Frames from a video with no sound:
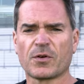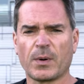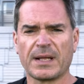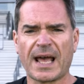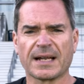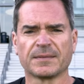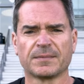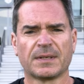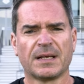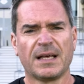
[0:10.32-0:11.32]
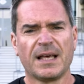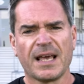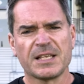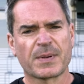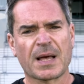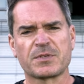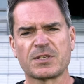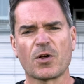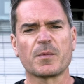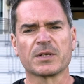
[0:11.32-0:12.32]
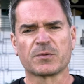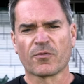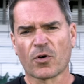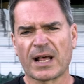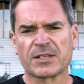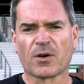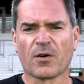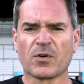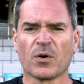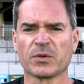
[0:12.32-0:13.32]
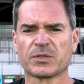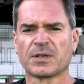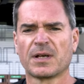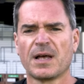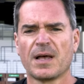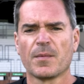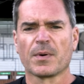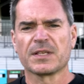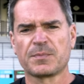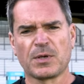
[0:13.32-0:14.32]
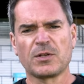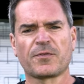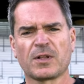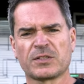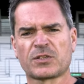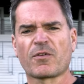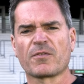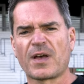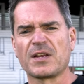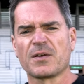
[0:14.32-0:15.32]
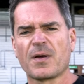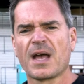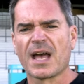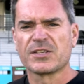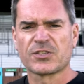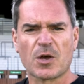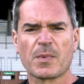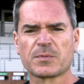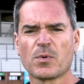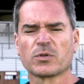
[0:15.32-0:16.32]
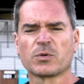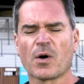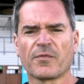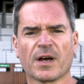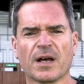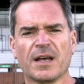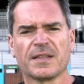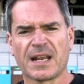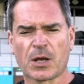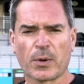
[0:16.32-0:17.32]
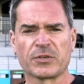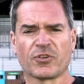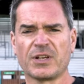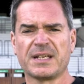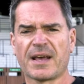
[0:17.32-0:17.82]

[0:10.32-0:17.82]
of Queen Anne. It's become synonymous with Royal Ascot, of course, but this beautiful historic venue has so much more to offer than equestrian